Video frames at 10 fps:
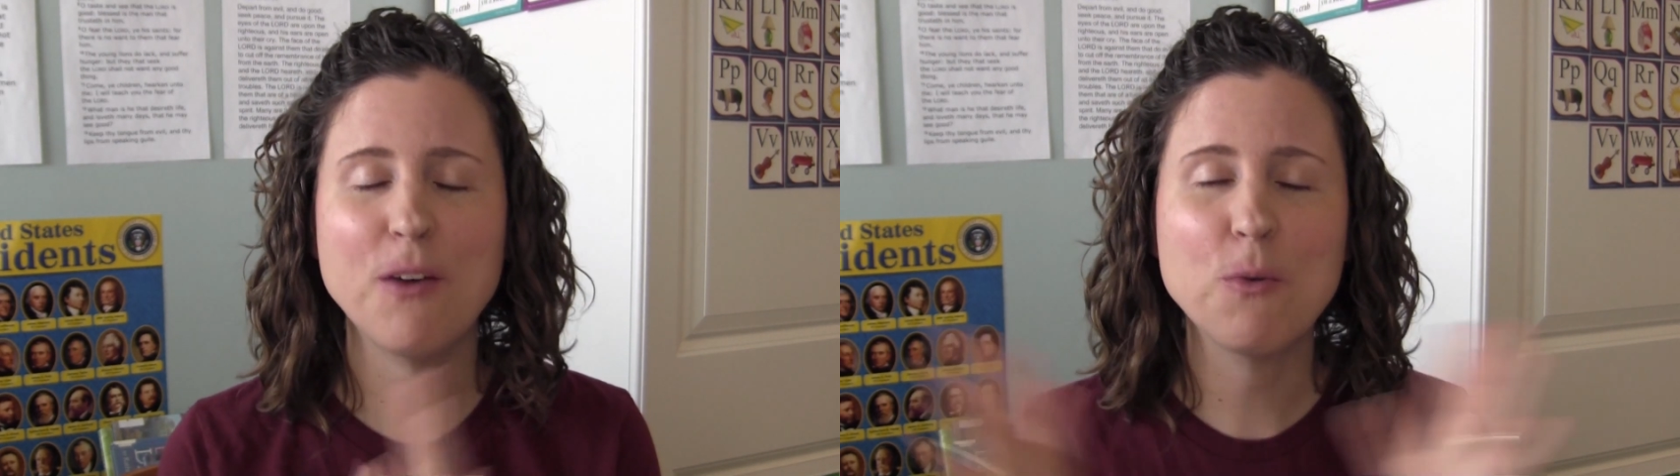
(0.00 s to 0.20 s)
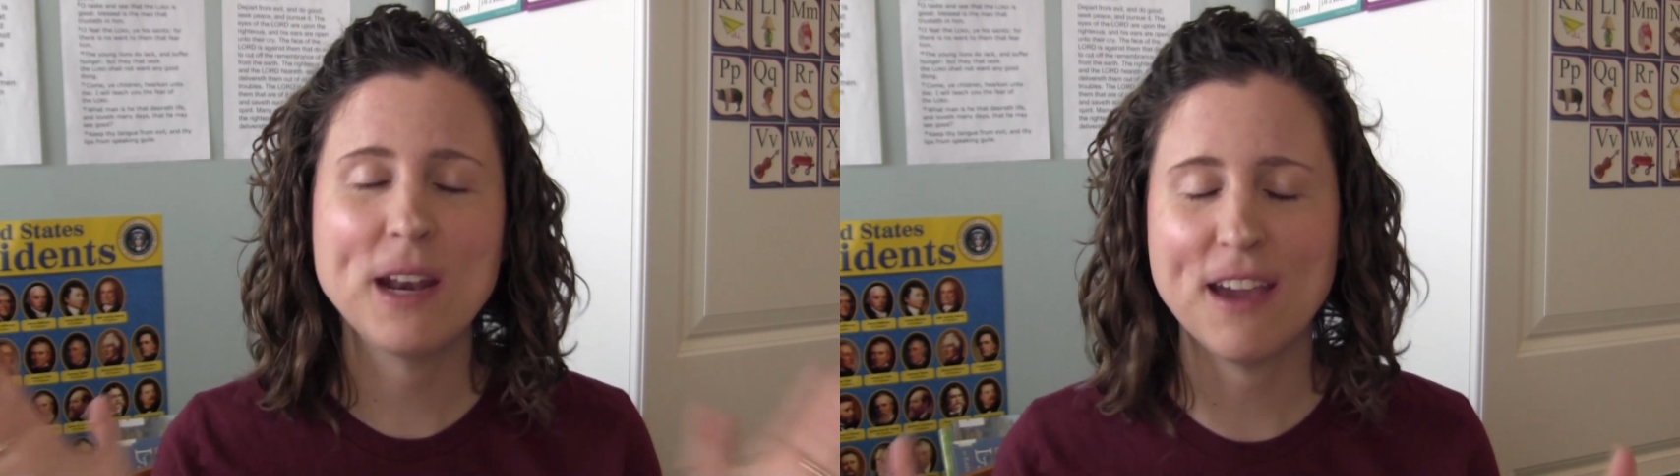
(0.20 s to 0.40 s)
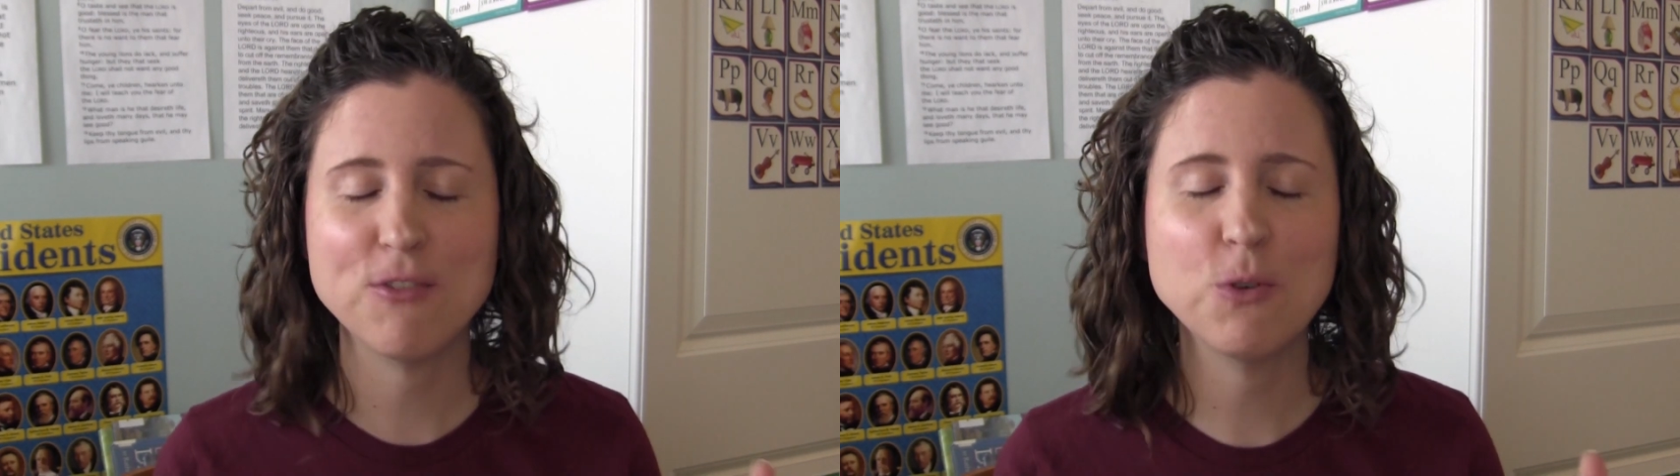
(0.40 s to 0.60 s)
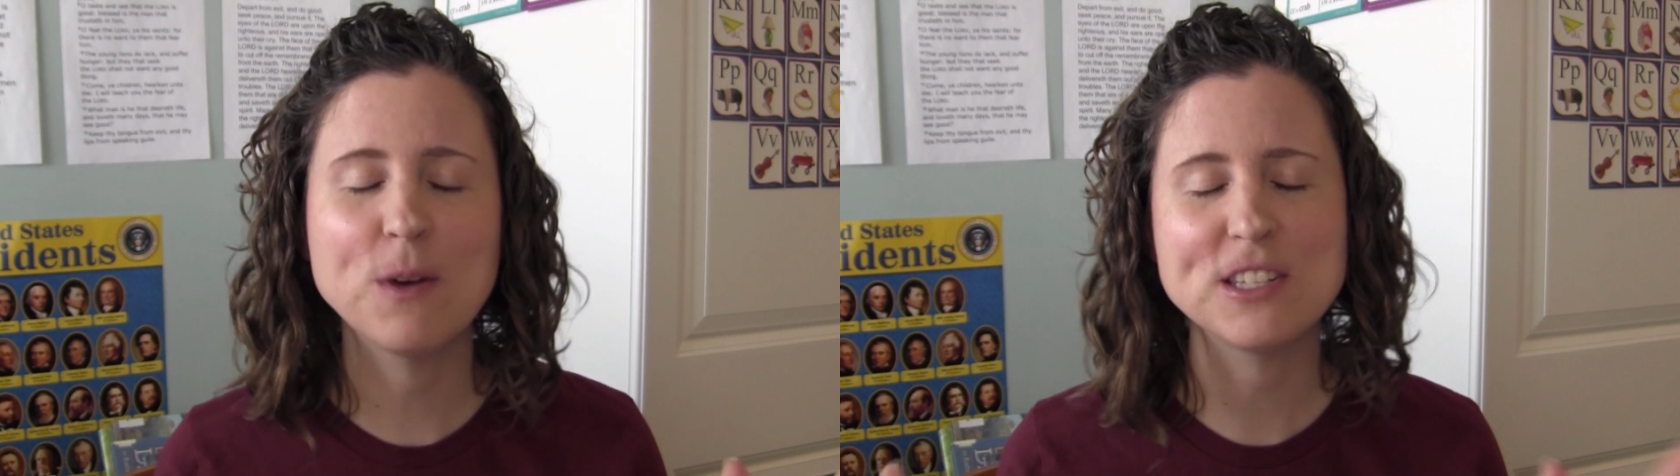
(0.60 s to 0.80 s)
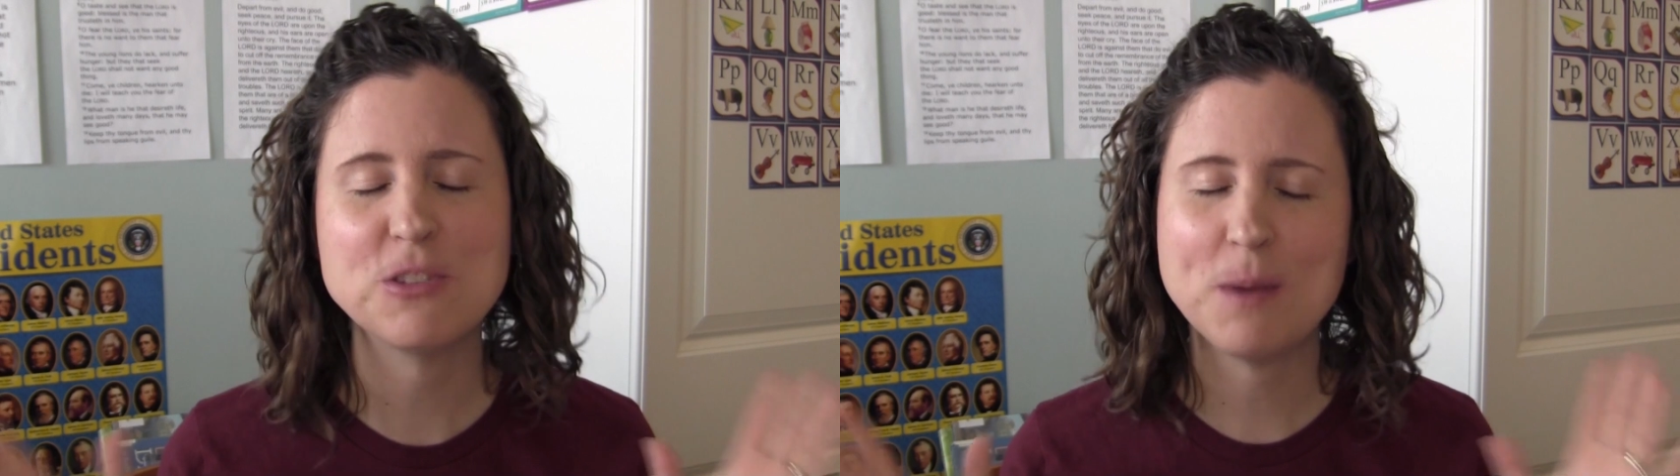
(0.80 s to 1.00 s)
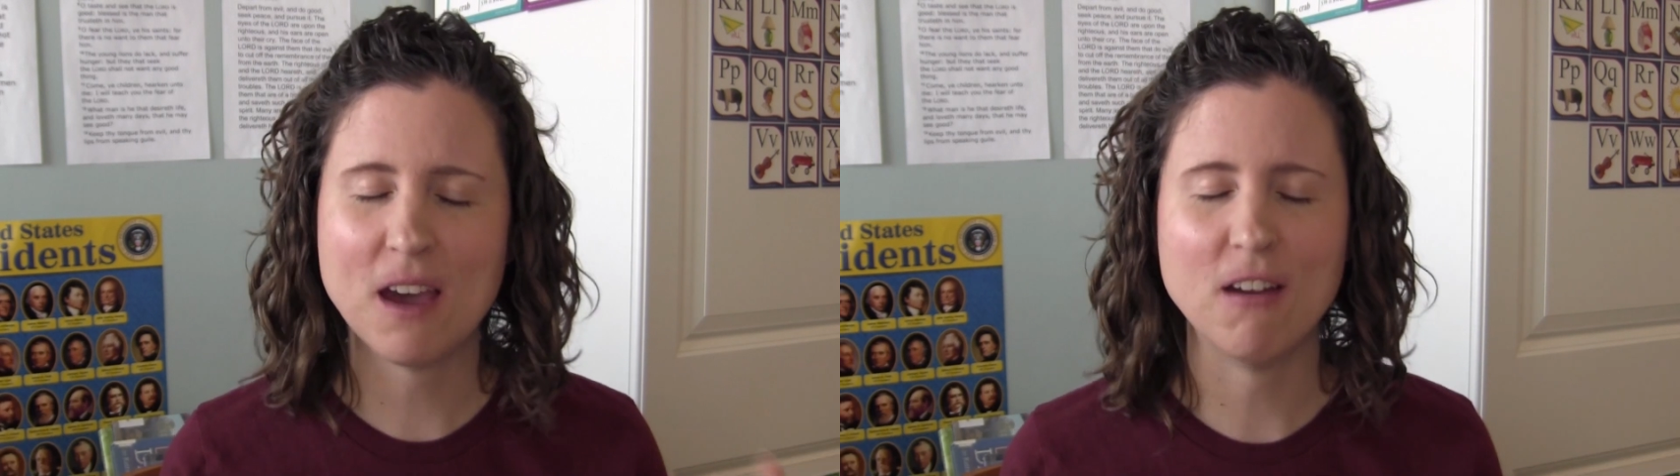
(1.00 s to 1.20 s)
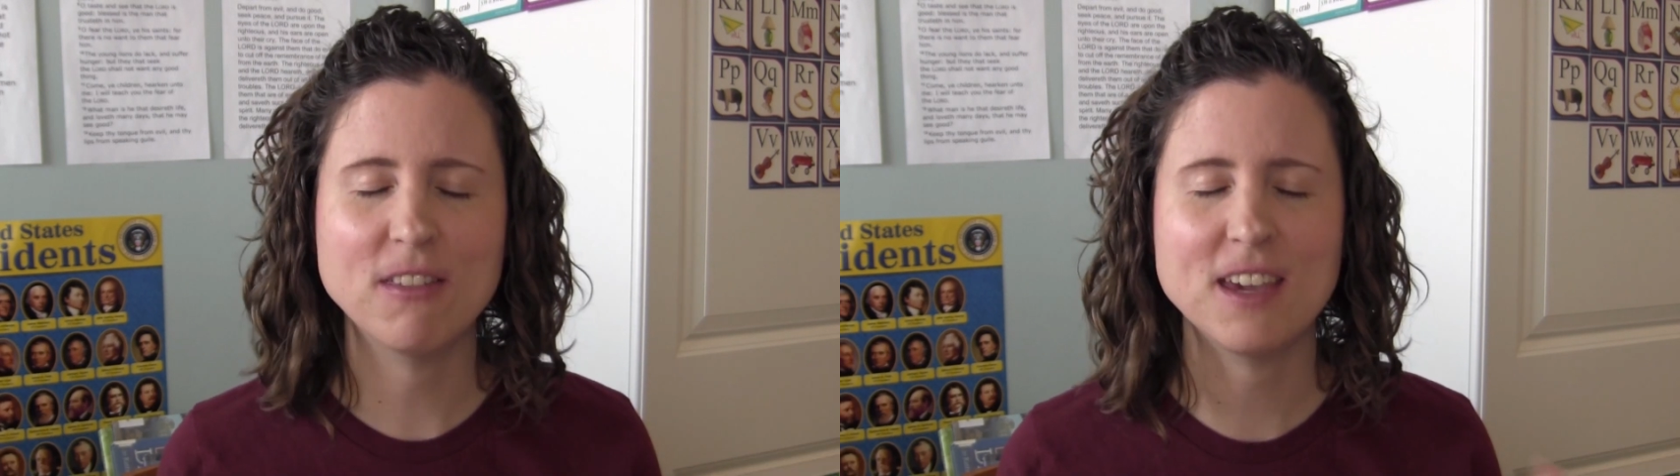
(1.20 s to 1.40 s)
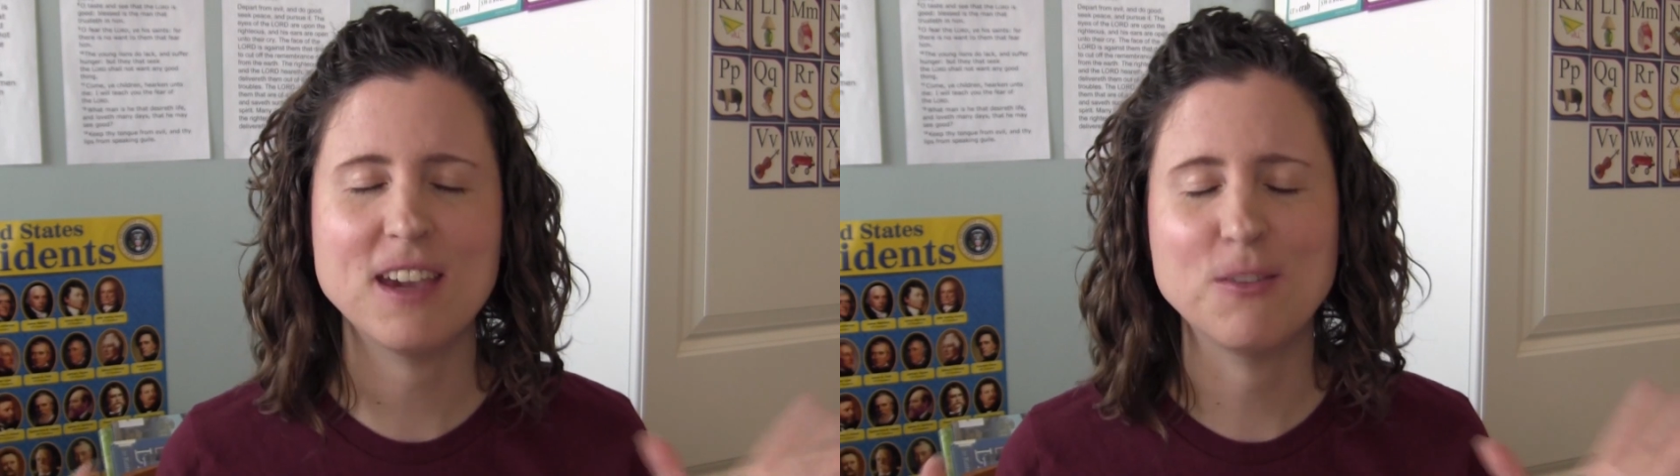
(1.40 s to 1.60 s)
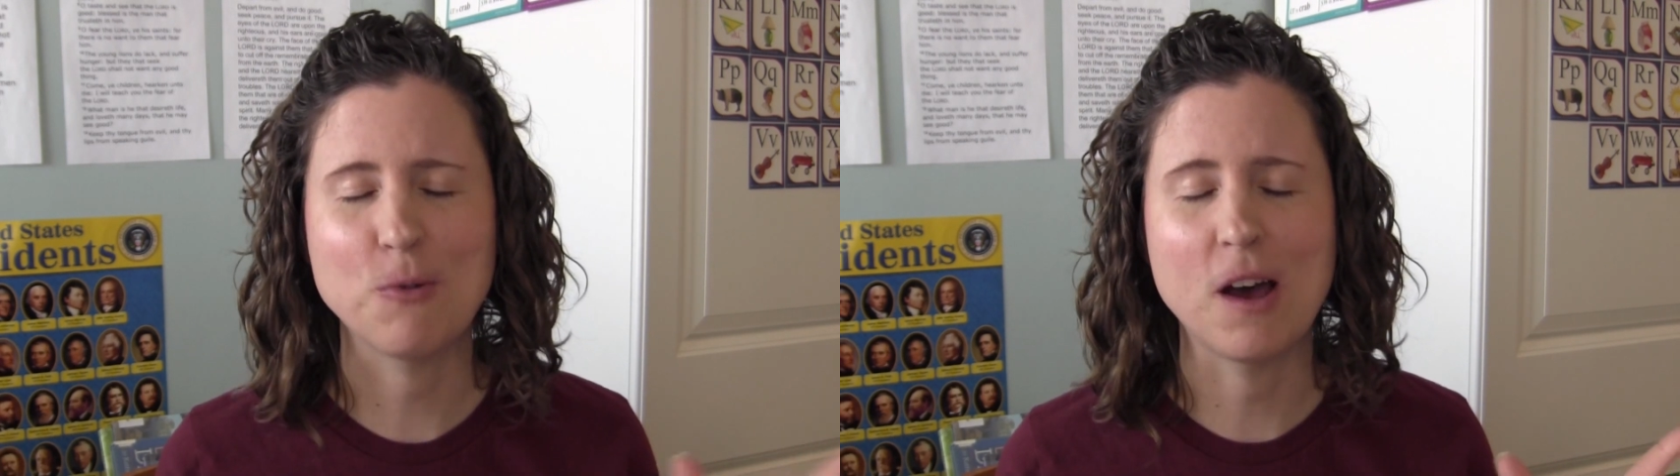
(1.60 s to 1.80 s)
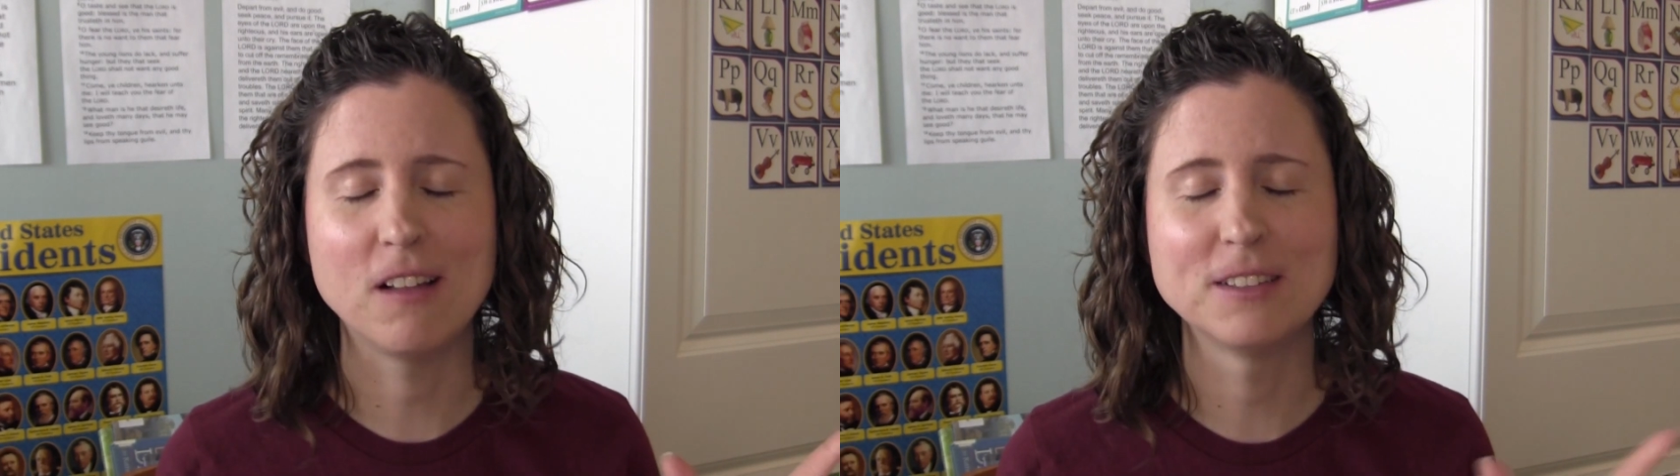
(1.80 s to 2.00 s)
I want everyone to be healthy
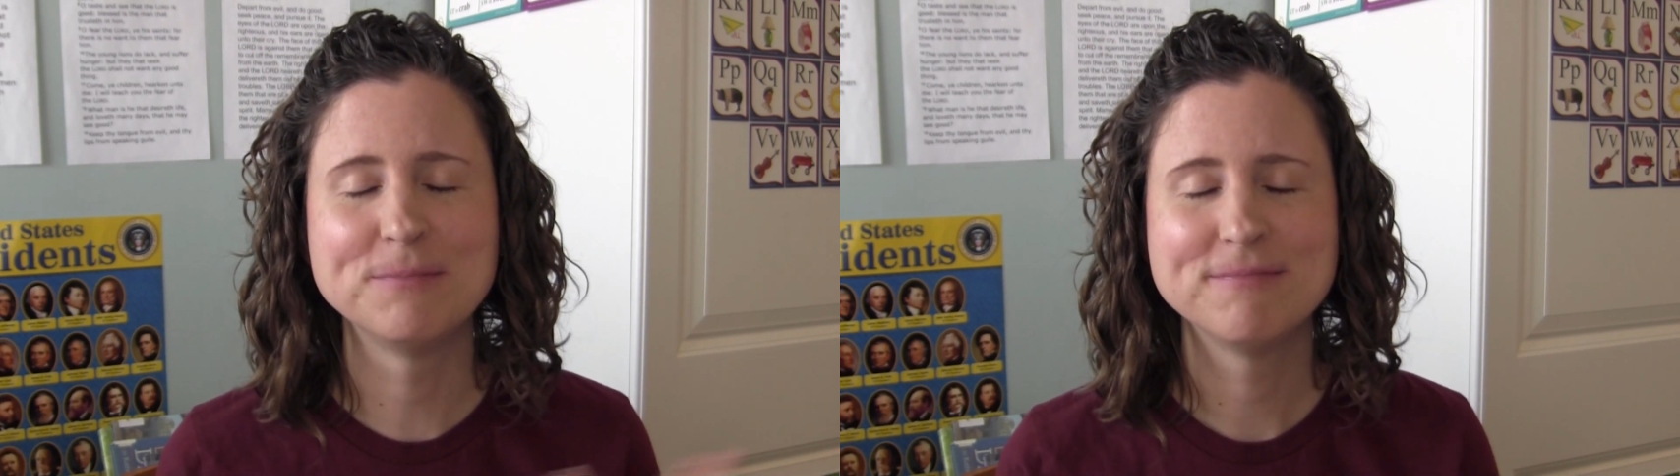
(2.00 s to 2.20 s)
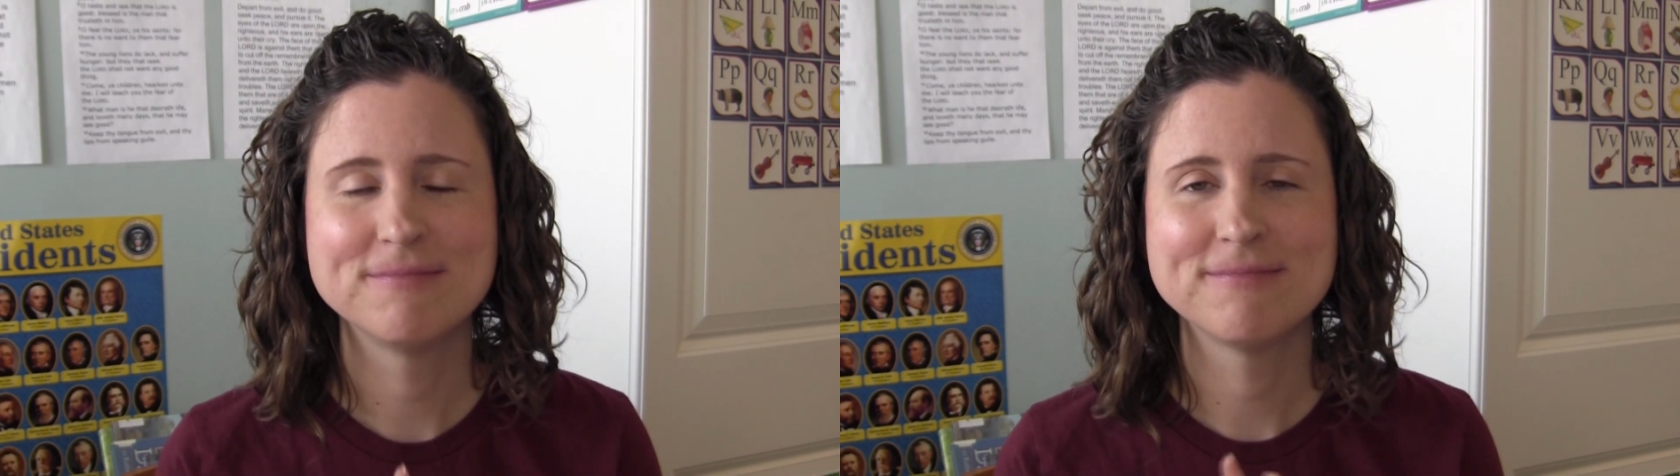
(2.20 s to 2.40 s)
and well,